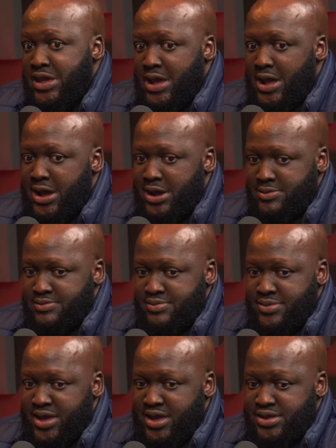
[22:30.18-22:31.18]

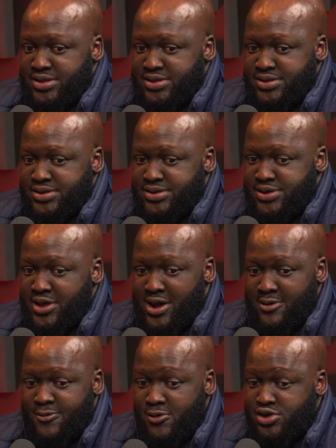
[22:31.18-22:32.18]
And
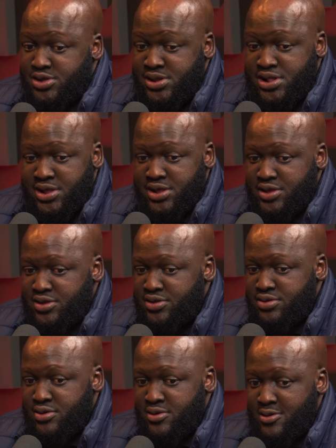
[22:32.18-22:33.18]
yeah,
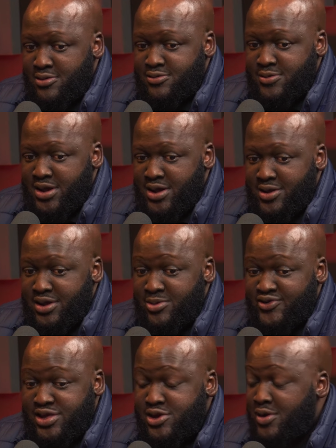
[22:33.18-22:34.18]
fortunately, it
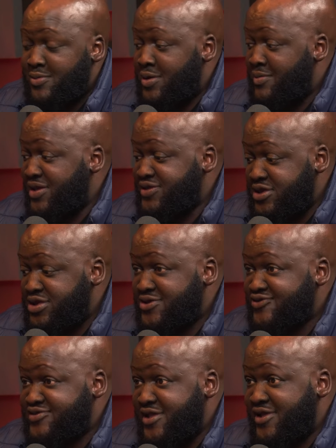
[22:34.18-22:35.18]
was actually on my
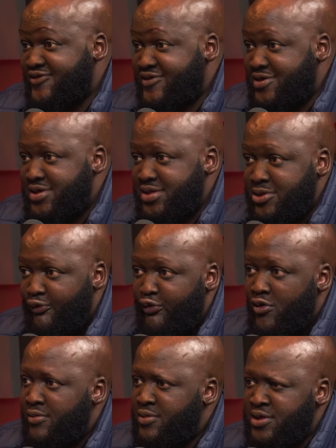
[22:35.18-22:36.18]
teacher's desk, the
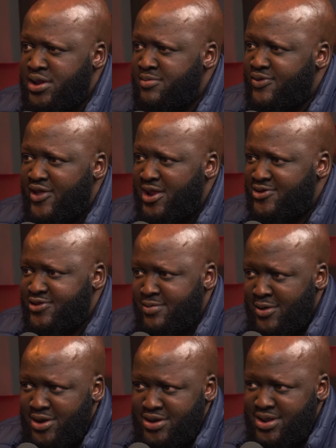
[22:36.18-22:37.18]
form. He didn't even tell us
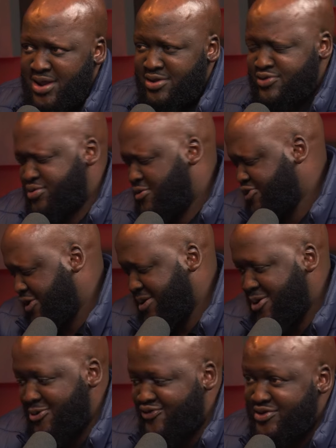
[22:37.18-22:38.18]
about it. And I was like,
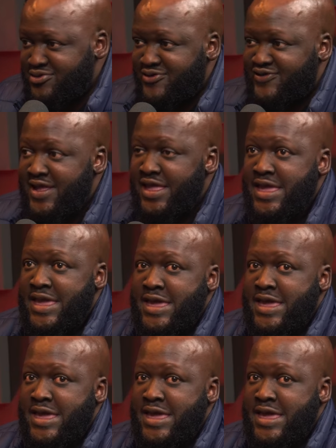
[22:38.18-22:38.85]
that looks interesting.